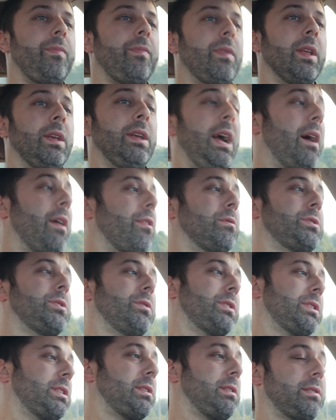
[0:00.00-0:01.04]
Yeah, those are
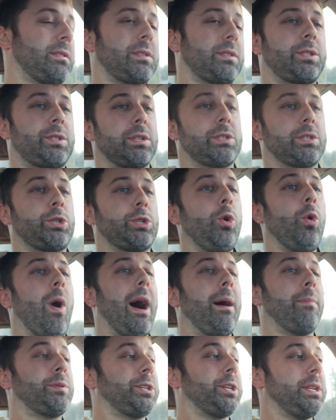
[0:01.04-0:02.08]
just two
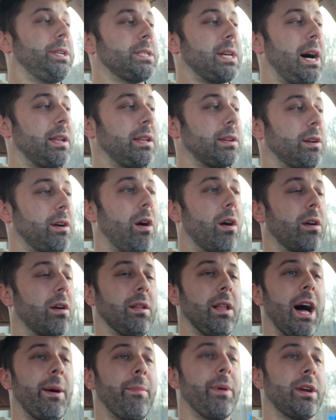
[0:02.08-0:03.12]
options on car
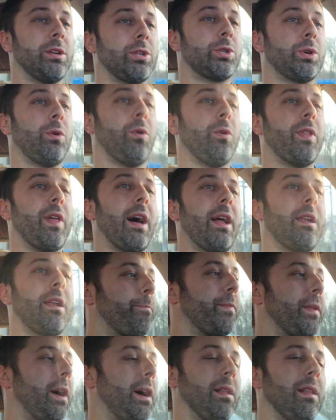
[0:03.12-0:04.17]
climate control that
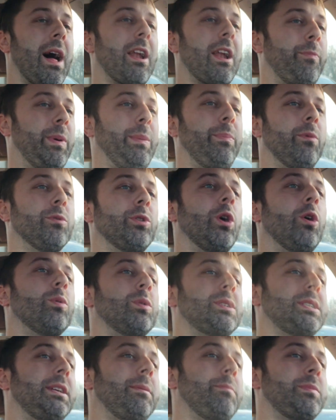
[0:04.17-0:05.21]
a lot of people don't
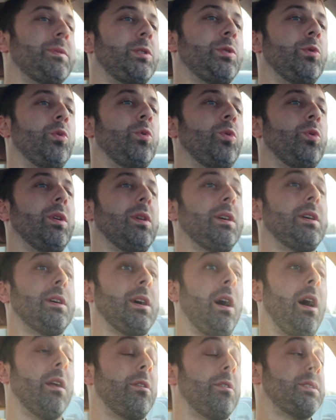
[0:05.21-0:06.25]
seem to
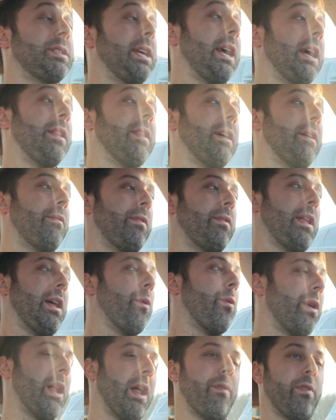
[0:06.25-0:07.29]
understand. They were
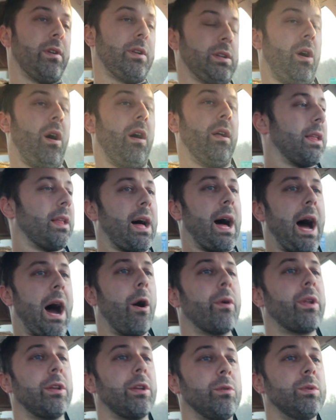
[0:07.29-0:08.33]
never taught how to
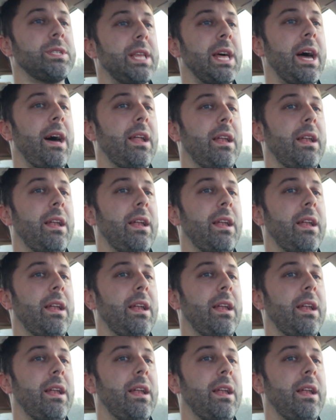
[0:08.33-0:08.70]
use that.